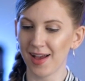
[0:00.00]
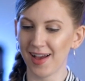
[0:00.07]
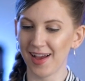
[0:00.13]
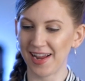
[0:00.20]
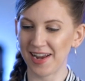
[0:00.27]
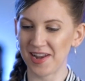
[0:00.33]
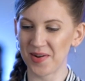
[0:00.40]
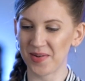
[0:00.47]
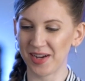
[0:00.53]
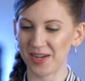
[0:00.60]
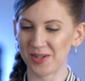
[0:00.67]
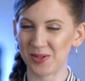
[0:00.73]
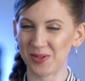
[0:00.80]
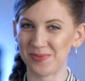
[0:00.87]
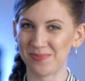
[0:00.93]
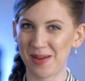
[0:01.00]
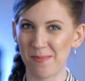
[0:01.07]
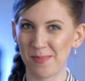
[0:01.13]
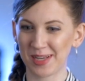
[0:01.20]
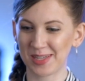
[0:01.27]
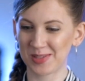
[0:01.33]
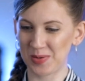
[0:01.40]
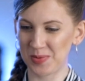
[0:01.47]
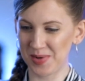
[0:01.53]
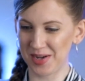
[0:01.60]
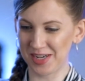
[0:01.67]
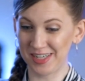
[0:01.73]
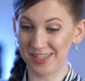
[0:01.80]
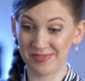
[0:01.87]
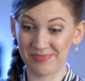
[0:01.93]
I know I hold my mixer
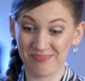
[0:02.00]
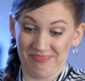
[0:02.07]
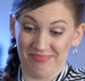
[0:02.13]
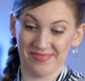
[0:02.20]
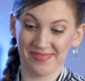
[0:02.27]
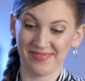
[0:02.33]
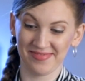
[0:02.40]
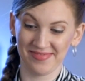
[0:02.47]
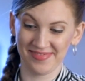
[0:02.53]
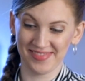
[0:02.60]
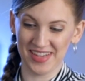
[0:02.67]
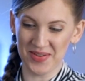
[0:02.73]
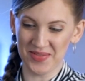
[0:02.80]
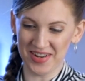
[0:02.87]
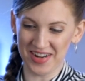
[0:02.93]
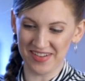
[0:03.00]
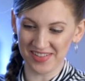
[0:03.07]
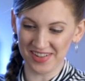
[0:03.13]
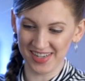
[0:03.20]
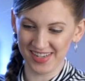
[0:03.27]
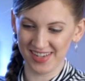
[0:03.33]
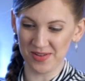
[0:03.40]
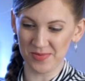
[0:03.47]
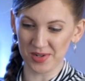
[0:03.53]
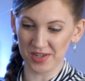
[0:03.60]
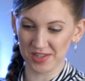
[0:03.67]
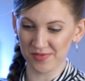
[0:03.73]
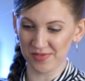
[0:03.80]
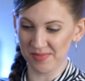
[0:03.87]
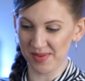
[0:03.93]
weird. Whatever, it
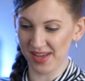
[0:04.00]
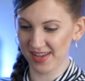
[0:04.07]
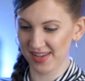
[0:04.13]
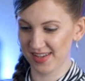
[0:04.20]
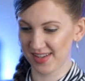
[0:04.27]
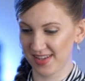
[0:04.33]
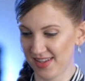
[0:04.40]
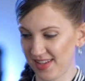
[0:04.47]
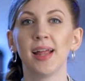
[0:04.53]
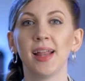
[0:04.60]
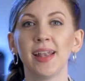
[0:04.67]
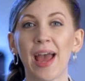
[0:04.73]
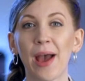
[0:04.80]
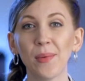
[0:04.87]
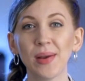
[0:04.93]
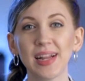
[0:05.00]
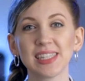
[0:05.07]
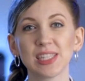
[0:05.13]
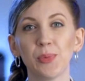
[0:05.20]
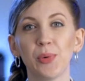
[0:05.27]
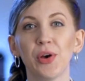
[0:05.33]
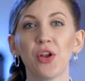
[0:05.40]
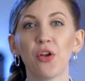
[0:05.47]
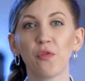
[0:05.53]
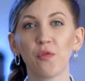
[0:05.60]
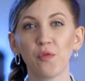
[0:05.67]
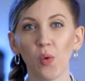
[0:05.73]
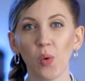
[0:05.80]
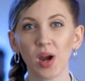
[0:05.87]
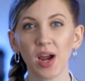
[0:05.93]
works for me. Now we need to put
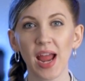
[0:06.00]
4